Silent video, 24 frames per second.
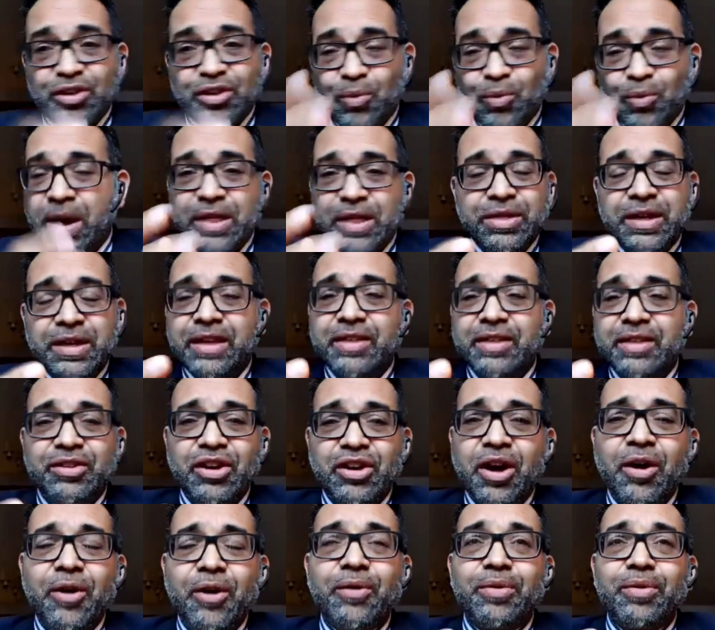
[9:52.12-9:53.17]
the way things
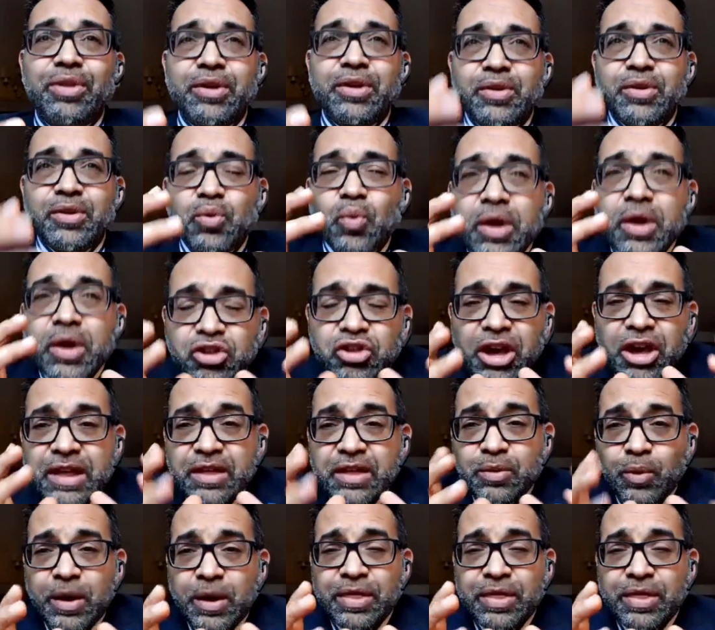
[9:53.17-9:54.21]
go, change
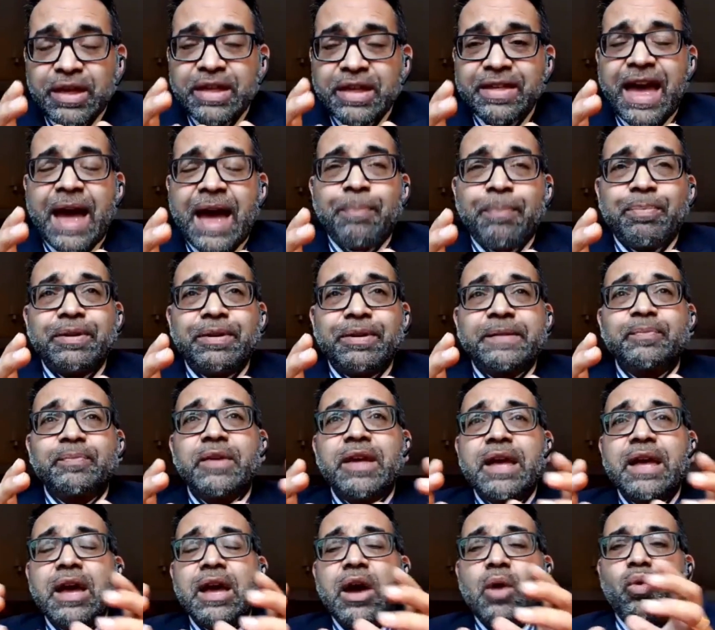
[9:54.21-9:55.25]
the way things happen,
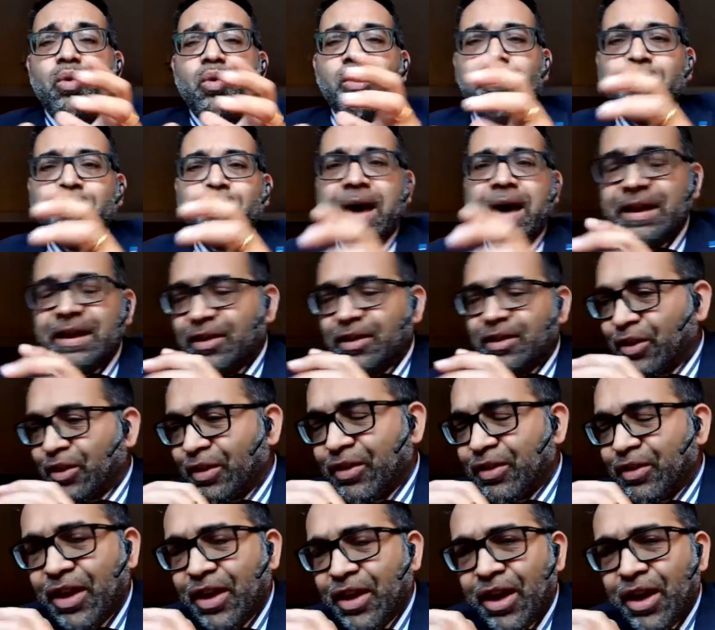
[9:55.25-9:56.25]
while managers